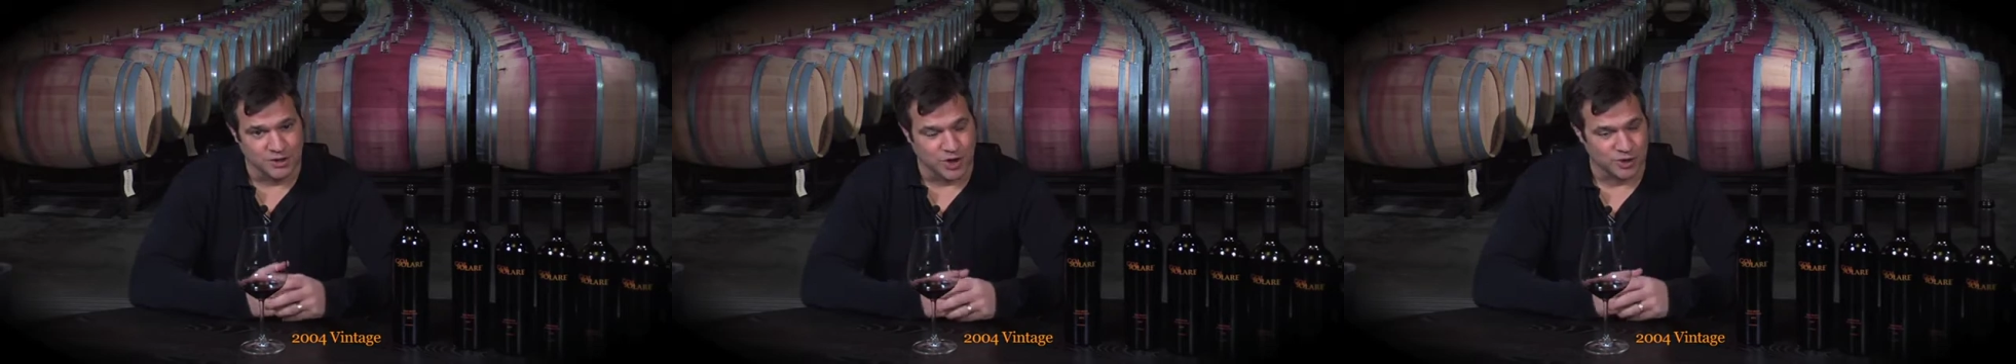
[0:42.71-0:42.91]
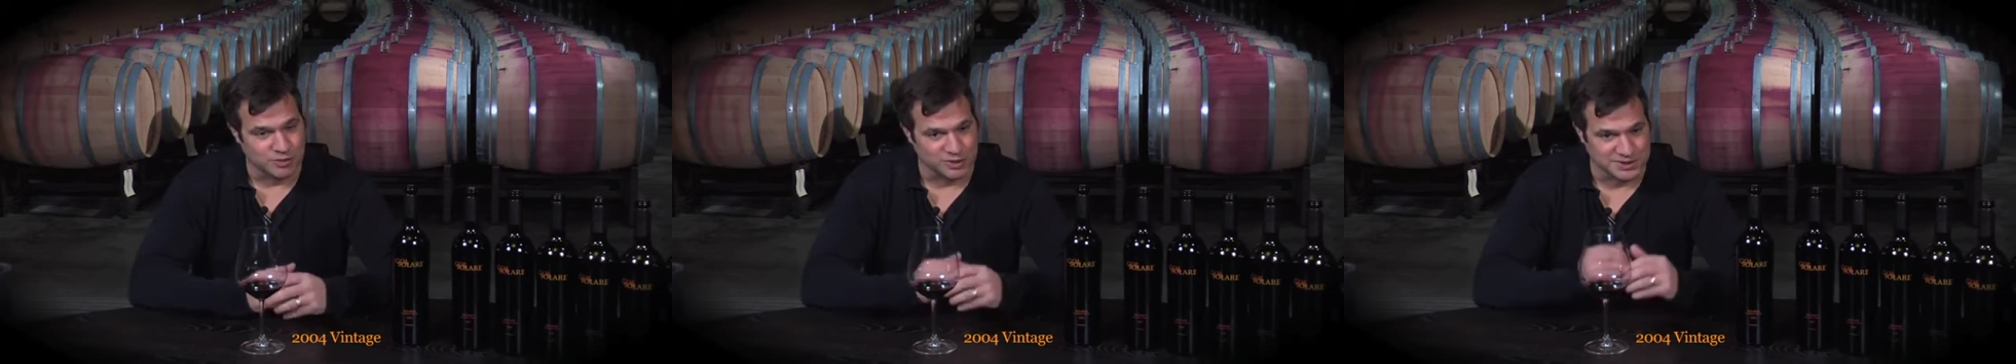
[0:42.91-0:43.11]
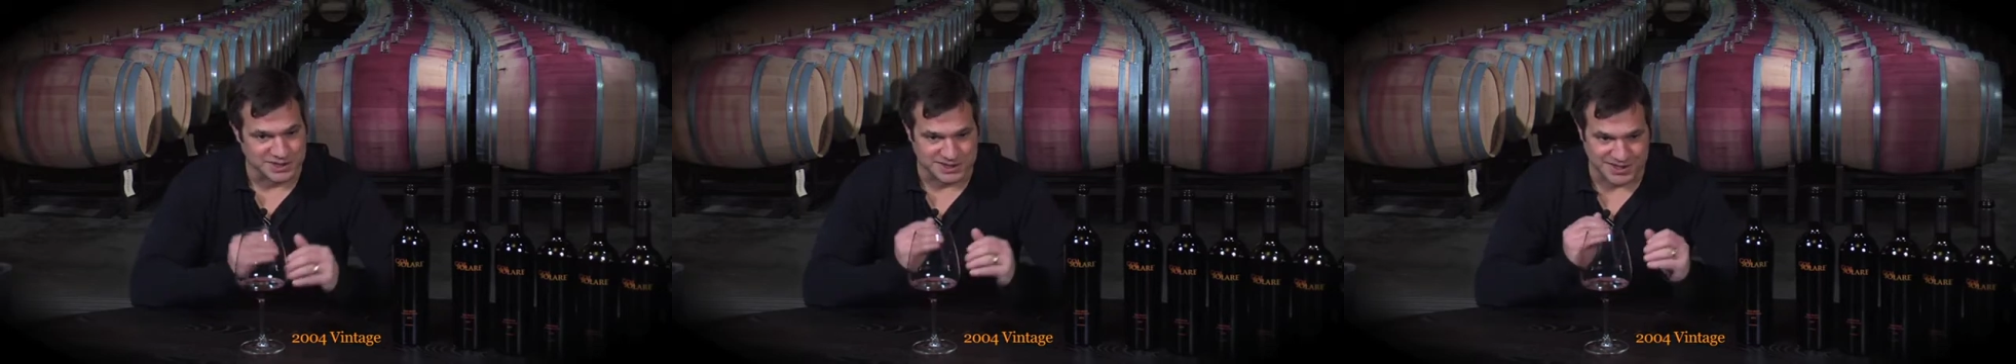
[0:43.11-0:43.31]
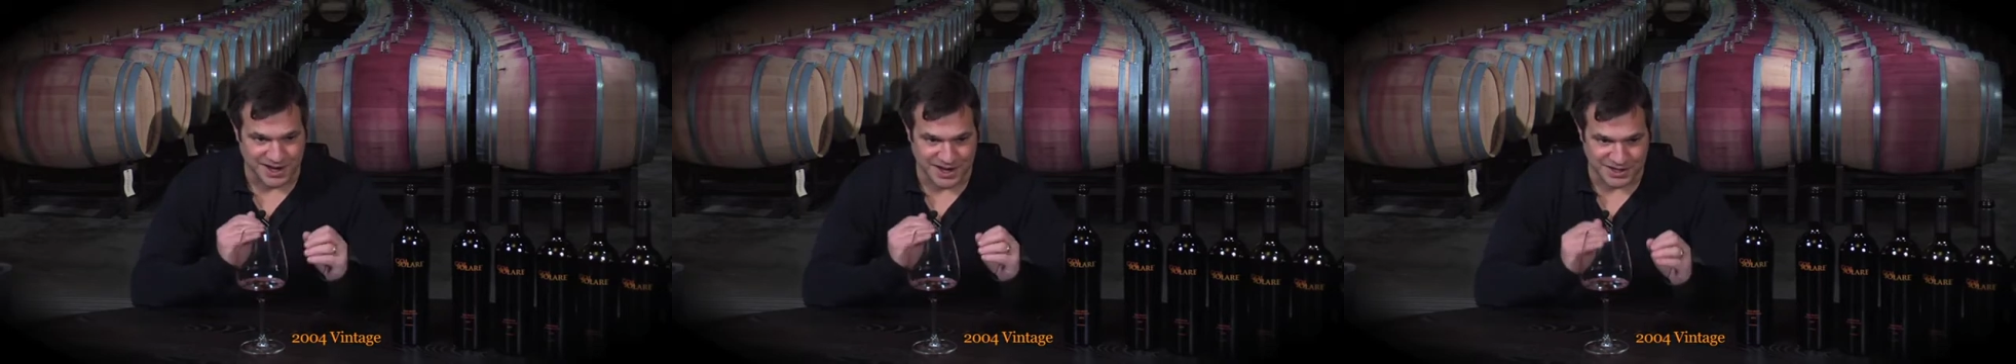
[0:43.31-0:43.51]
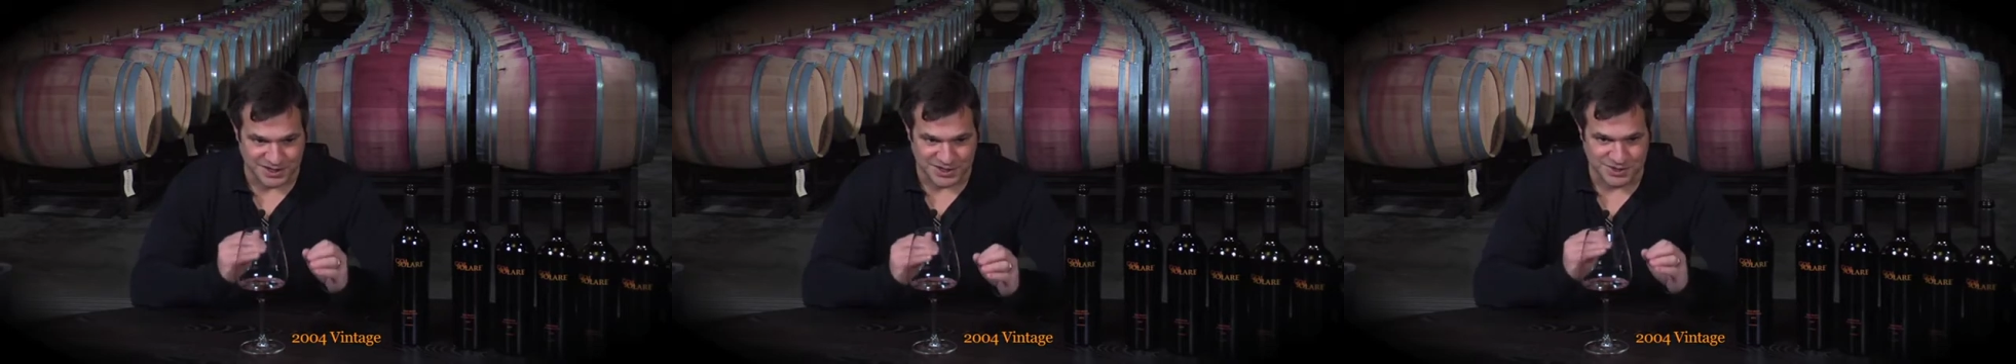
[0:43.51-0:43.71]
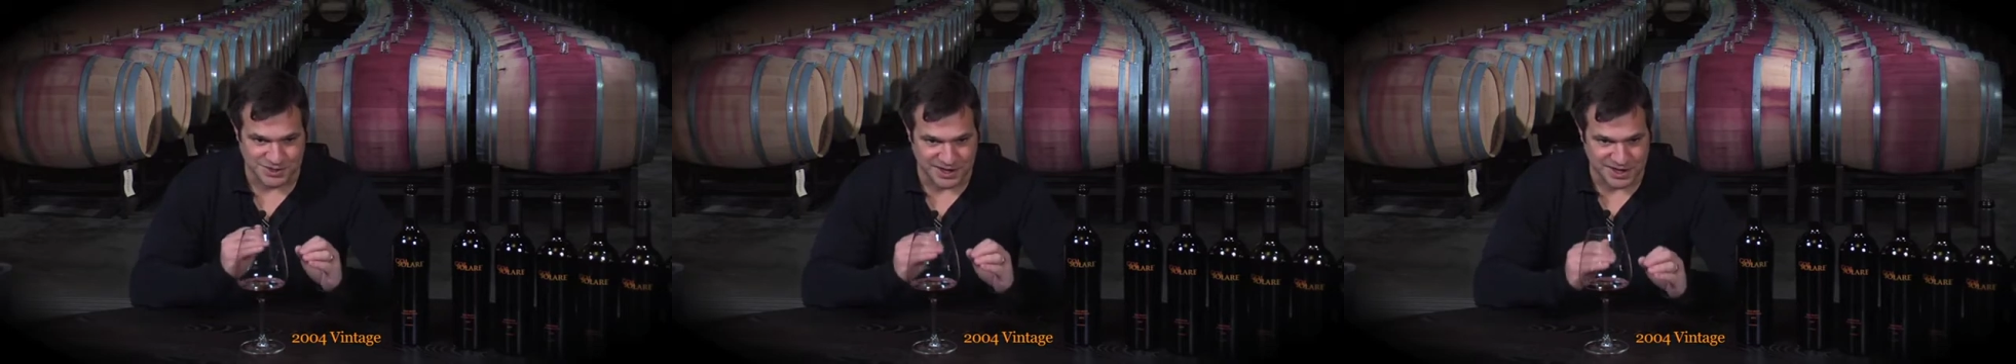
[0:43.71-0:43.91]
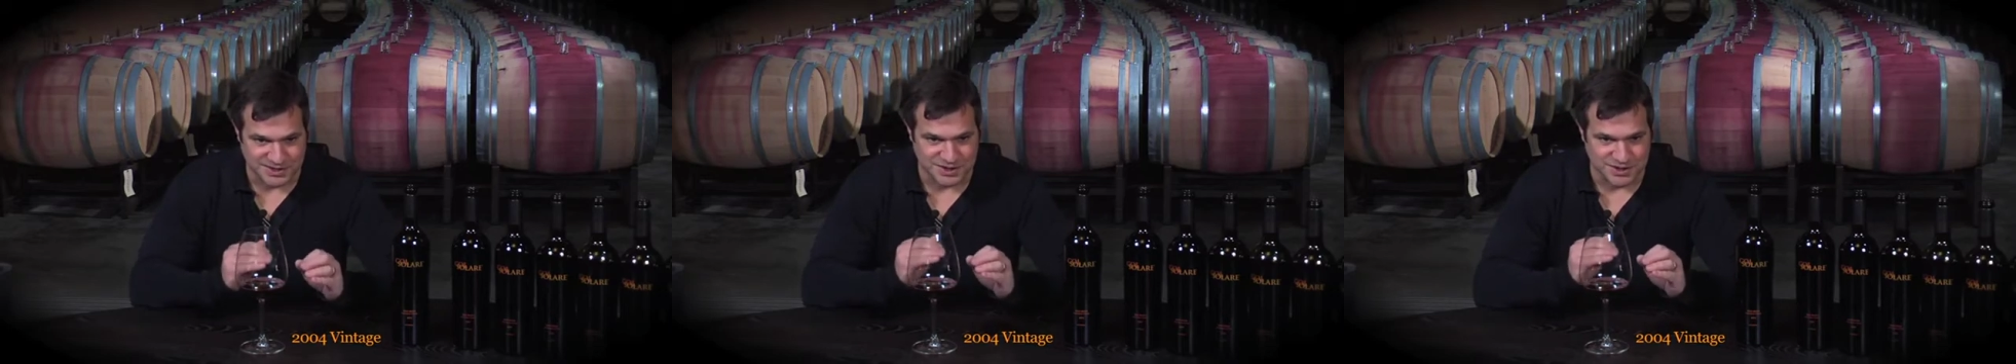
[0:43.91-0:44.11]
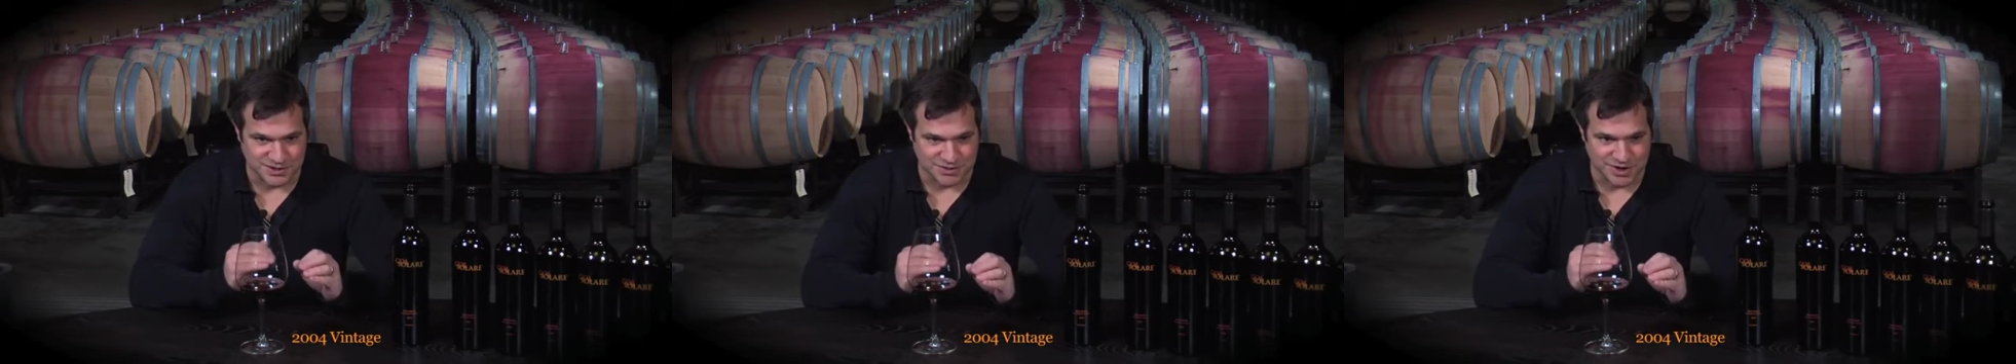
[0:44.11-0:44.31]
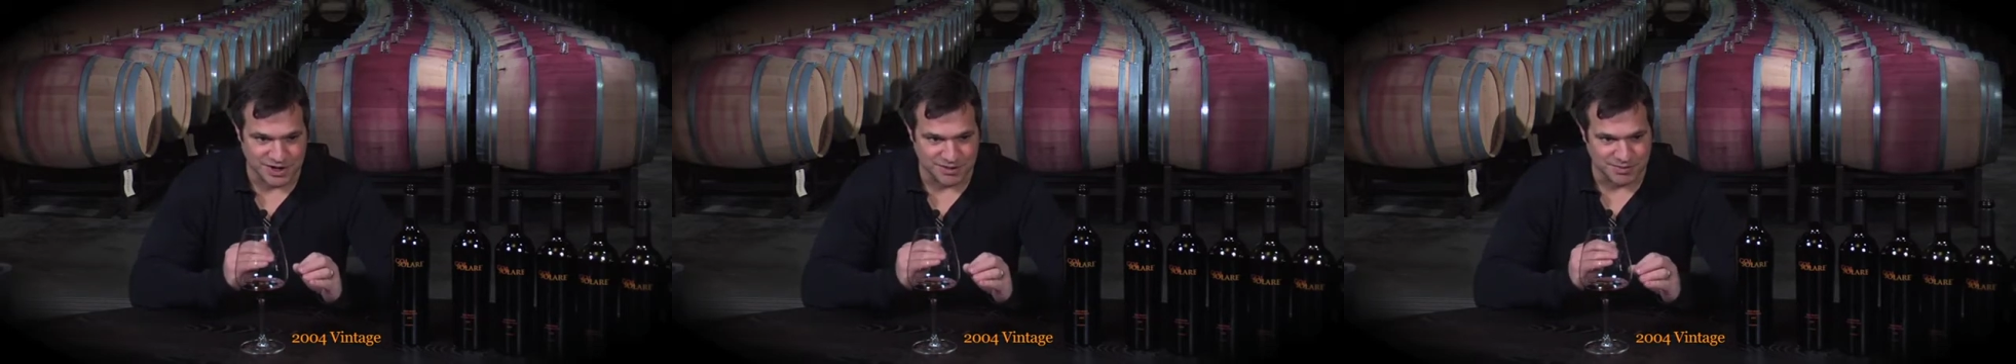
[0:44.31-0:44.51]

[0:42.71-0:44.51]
Almost as hot as 2003,